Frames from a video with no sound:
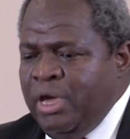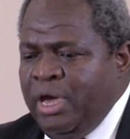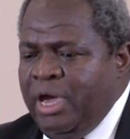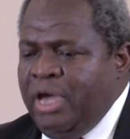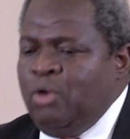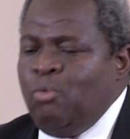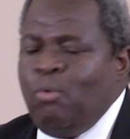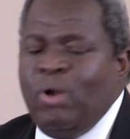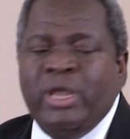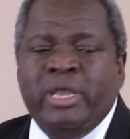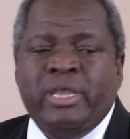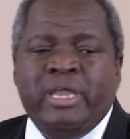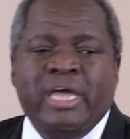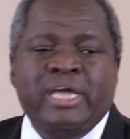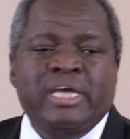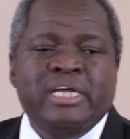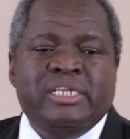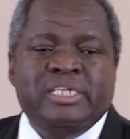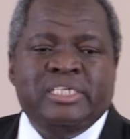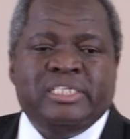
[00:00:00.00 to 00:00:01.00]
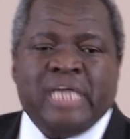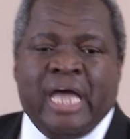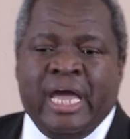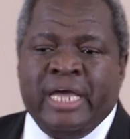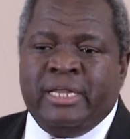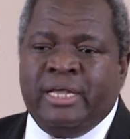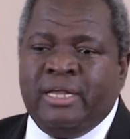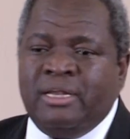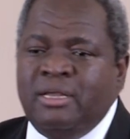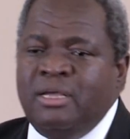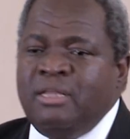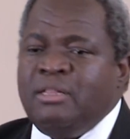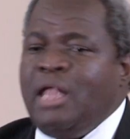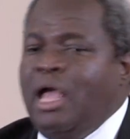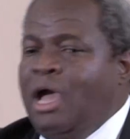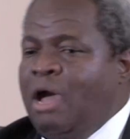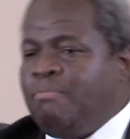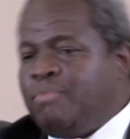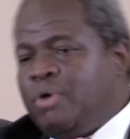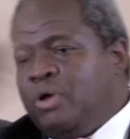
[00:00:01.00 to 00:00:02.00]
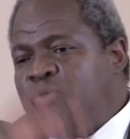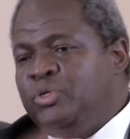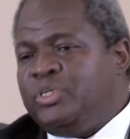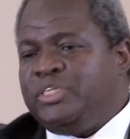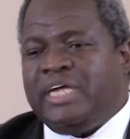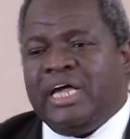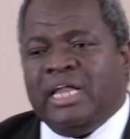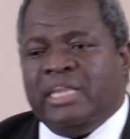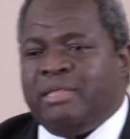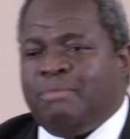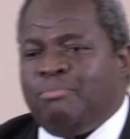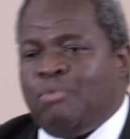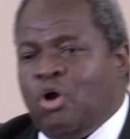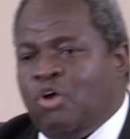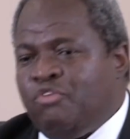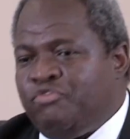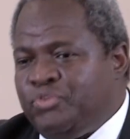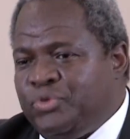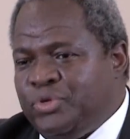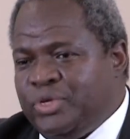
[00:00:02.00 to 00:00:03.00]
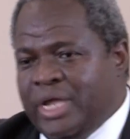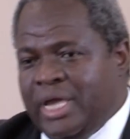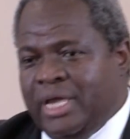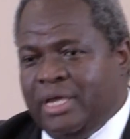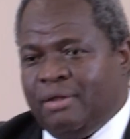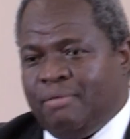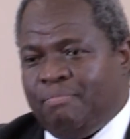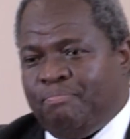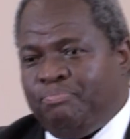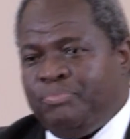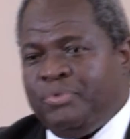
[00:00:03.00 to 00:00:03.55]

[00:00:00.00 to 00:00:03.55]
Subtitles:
And one day he decided, I'm going to tell them off today.